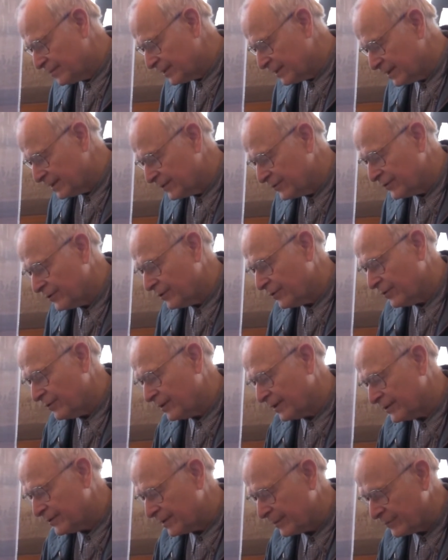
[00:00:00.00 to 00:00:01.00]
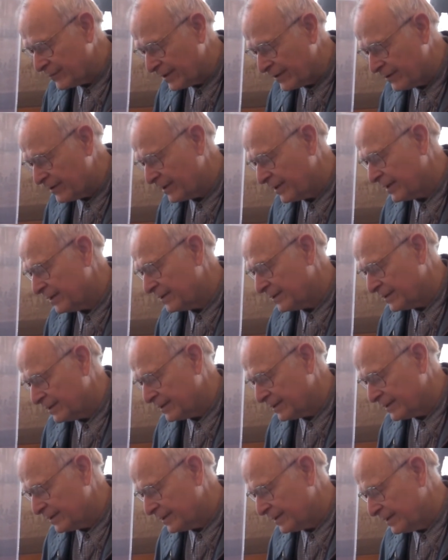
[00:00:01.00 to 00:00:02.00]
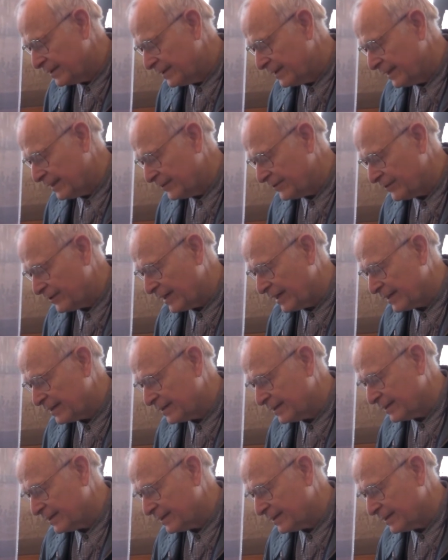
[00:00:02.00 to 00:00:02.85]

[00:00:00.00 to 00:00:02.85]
Little is known, except they think it sank